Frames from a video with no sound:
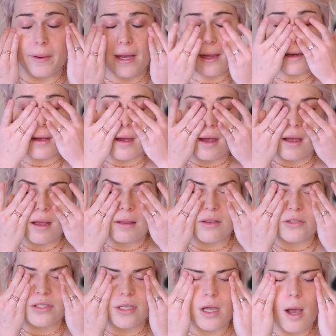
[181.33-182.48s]
But
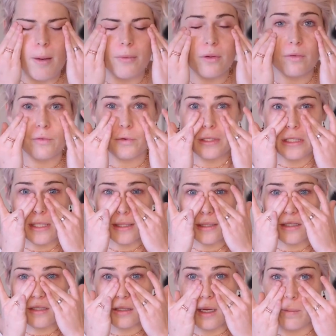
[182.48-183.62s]
there's a couple of
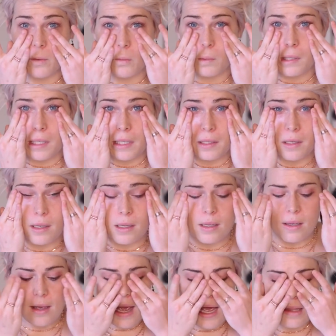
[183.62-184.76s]
reasons. Number one,
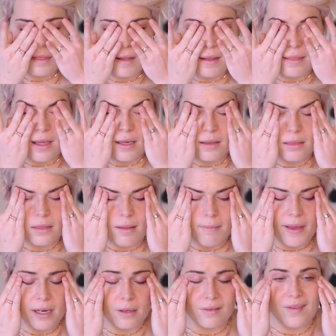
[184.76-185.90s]
I think that the
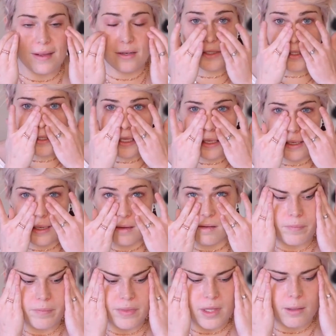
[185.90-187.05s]
better that your skin is,
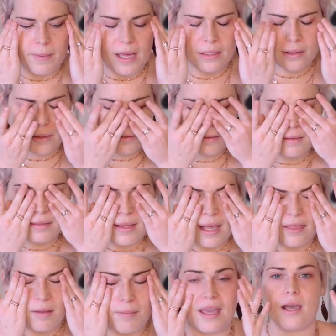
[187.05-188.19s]
the better that
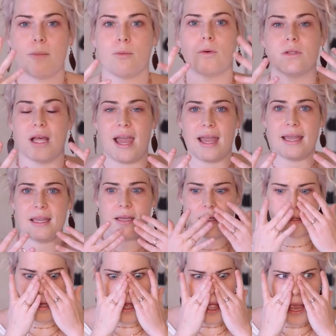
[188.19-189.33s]
the makeup will lay.
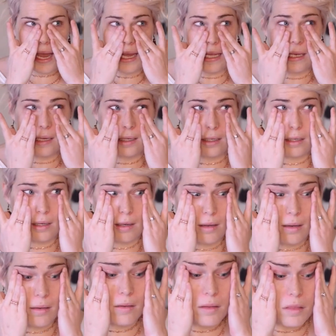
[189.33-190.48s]
And
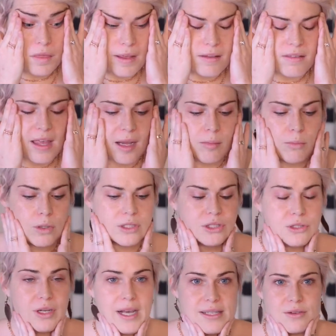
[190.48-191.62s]
things like
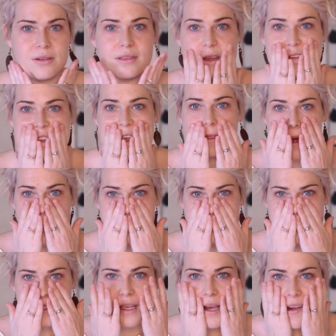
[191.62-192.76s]
moisturizer and things like that
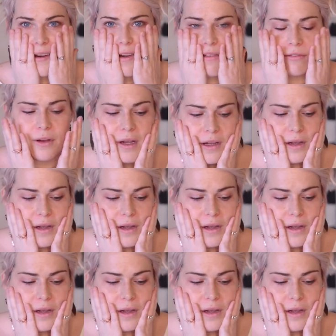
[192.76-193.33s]
just kind of